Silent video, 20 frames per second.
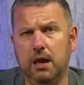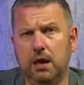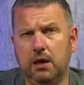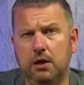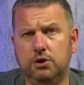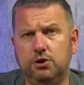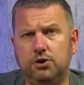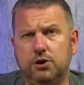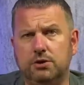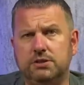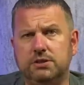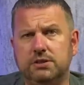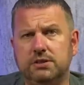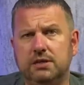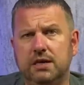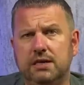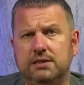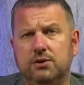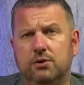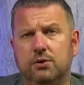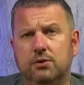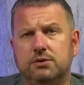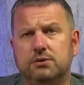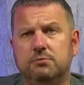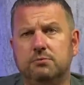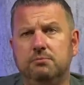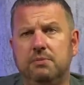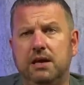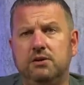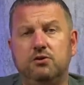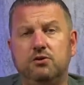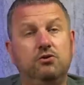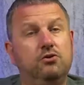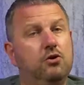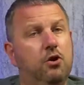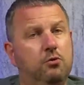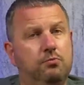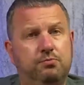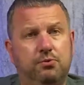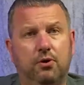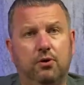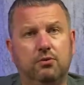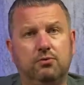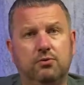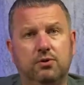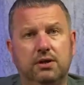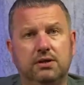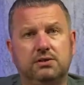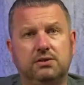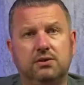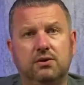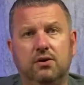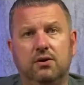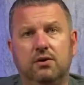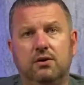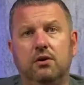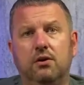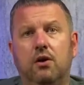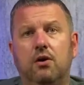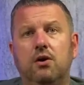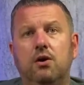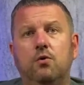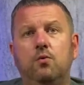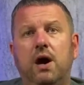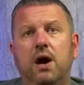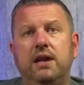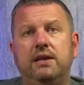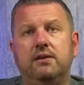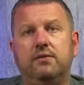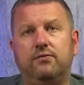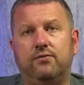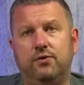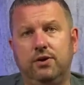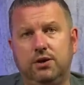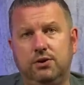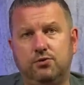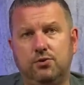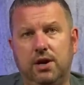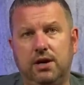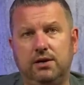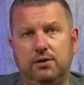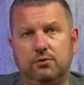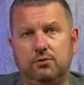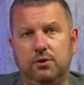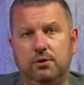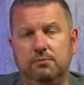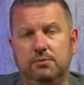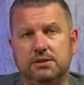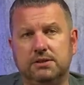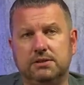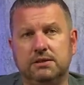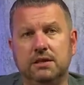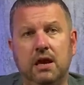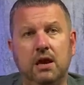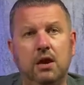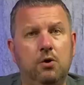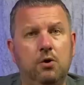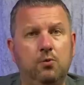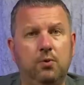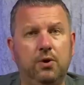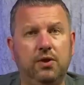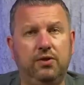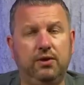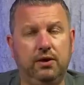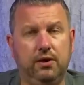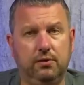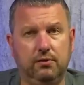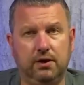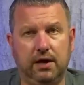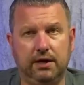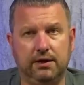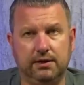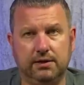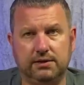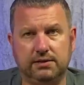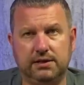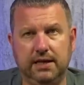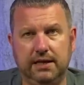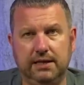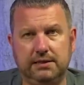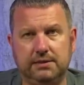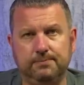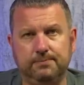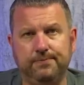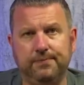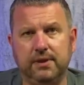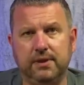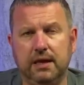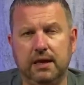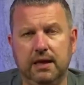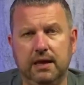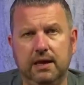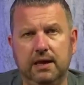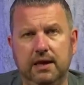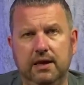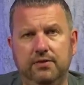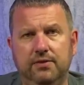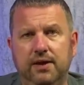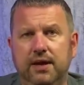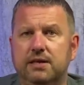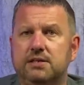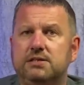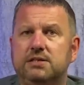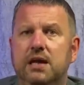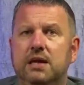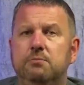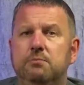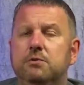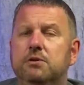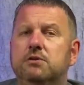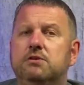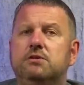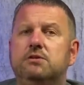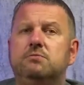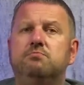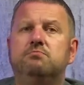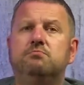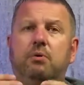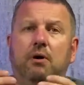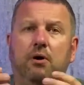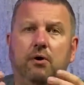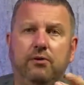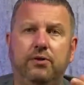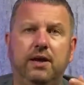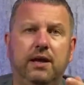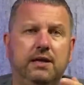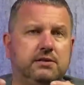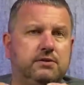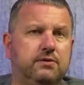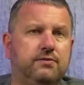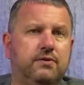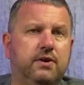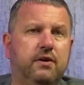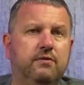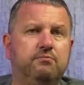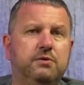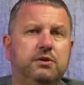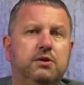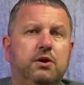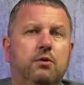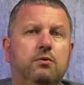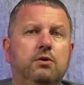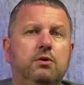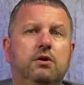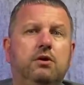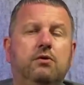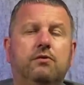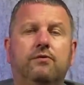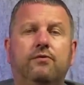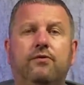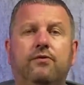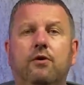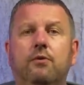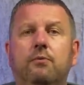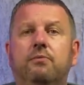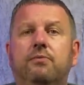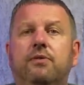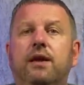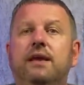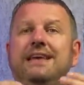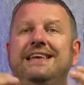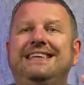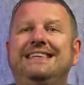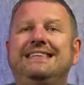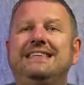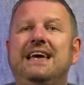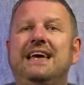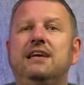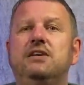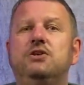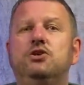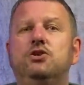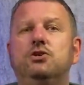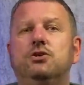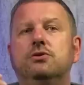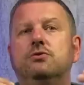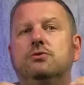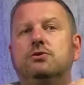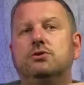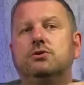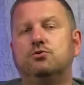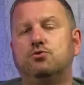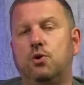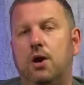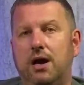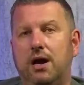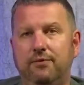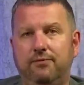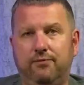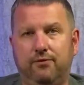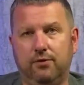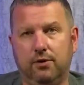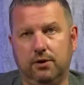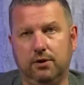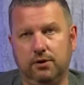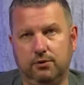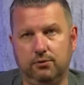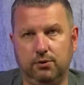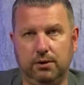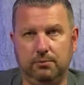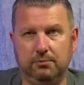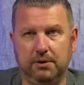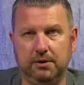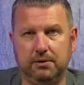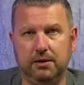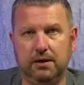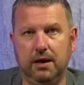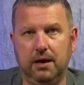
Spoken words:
Johnson has also made no progress on long-awaited free trade agreements with the United States. In their statements, both heads of government only confirmed their intention to strive for an agreement.